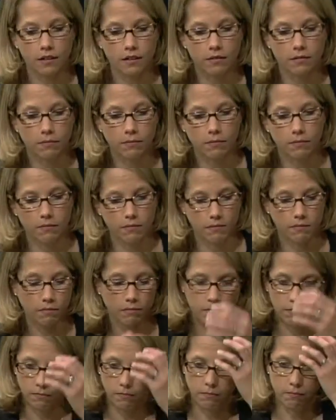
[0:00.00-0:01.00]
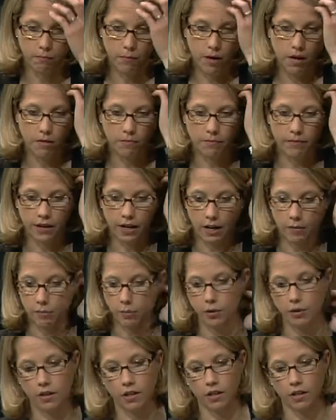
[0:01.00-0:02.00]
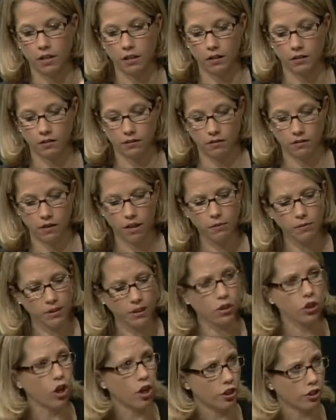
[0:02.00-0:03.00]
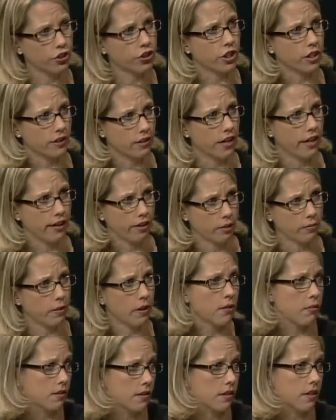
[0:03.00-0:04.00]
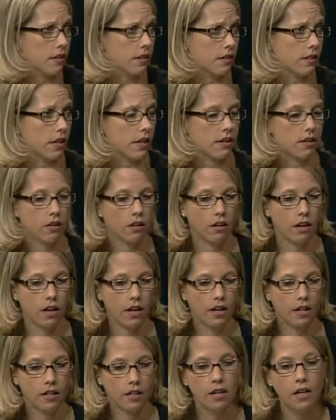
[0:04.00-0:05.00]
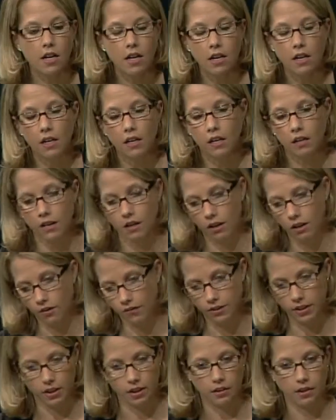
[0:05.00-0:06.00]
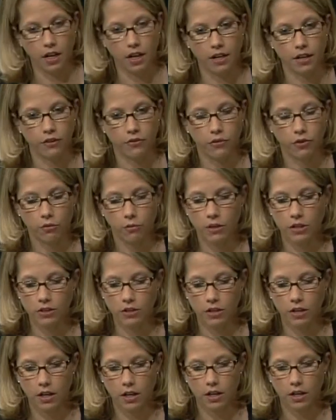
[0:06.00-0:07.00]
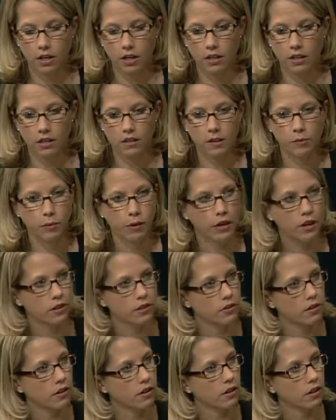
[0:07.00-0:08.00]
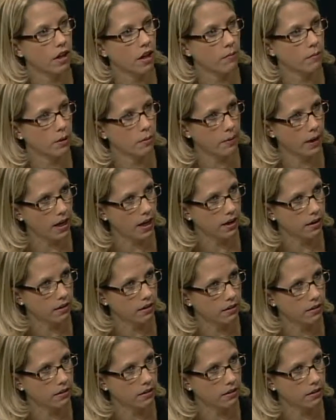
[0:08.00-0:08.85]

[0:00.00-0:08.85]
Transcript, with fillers: a mom that I put in a, it was a large container, but mm -hmm. it was a container. And, right. you know, everything died over the winter. And in the spring it started coming back.